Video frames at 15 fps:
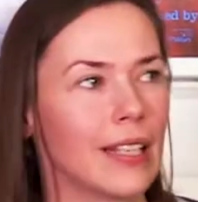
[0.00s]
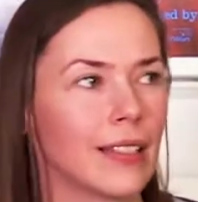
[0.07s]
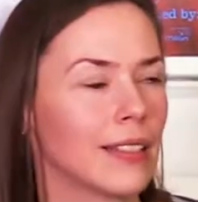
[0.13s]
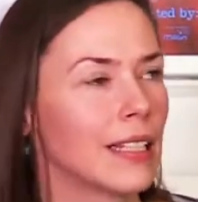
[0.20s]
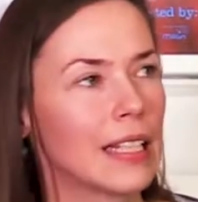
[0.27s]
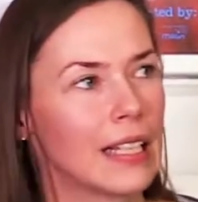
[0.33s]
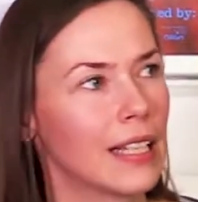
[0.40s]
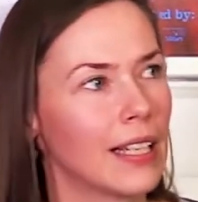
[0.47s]

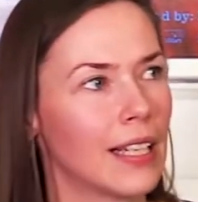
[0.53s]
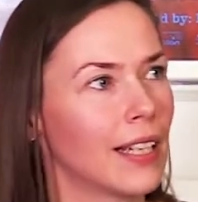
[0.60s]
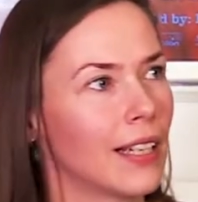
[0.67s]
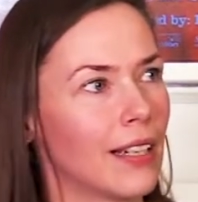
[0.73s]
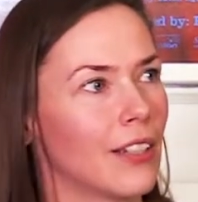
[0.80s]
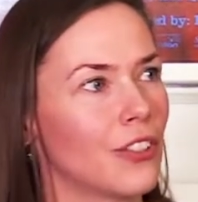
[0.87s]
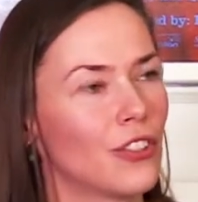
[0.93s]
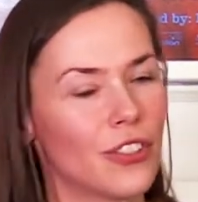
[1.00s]
and
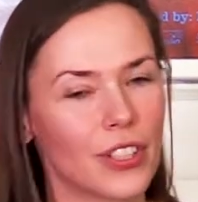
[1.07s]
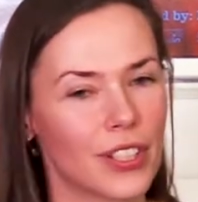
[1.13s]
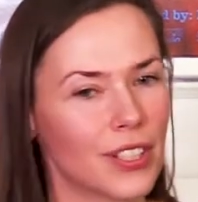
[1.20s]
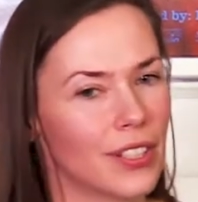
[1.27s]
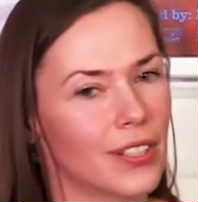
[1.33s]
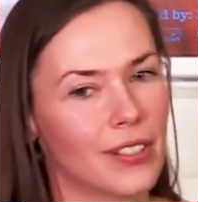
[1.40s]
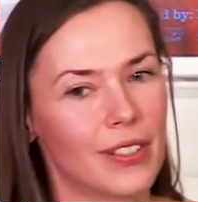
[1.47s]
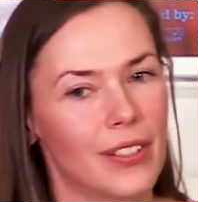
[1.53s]
it's
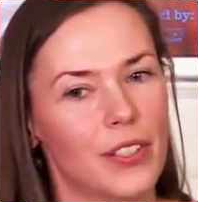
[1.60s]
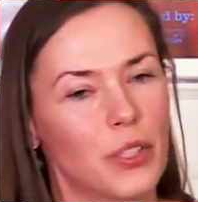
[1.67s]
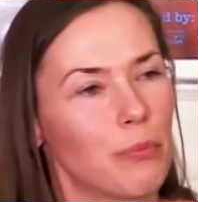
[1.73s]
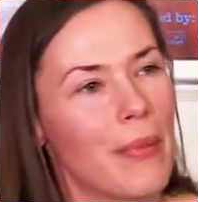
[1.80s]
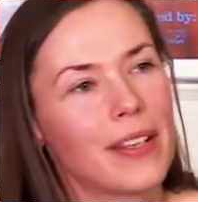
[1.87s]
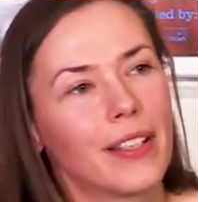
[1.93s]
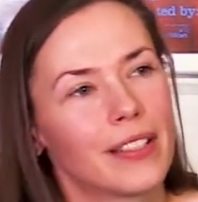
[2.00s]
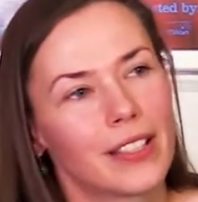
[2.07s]
just, it's
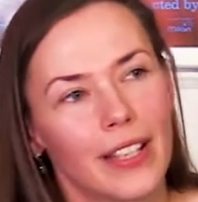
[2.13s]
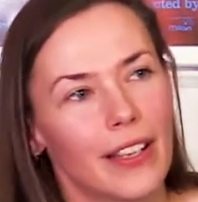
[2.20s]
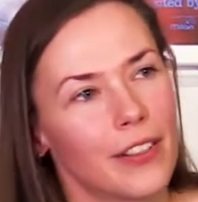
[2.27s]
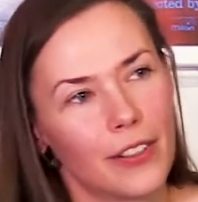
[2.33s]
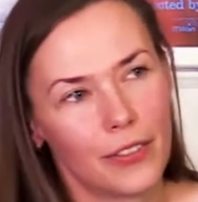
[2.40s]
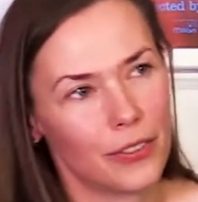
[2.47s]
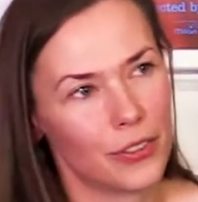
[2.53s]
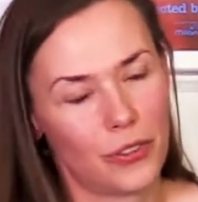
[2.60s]

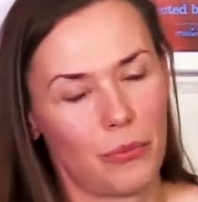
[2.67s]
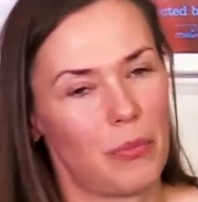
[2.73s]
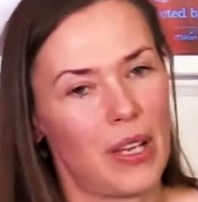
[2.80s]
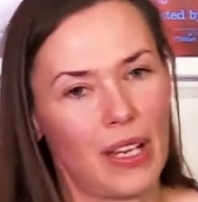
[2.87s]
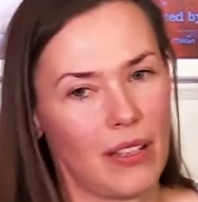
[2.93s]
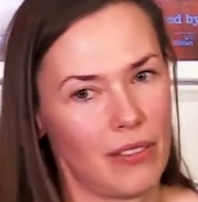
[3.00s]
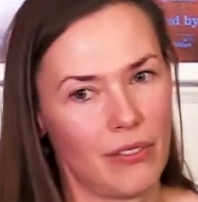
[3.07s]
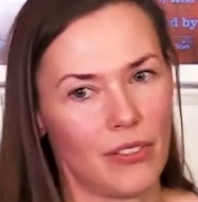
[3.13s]
meditative to
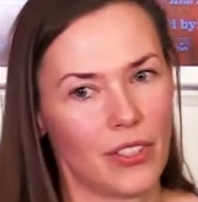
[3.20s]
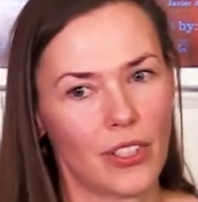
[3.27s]
me.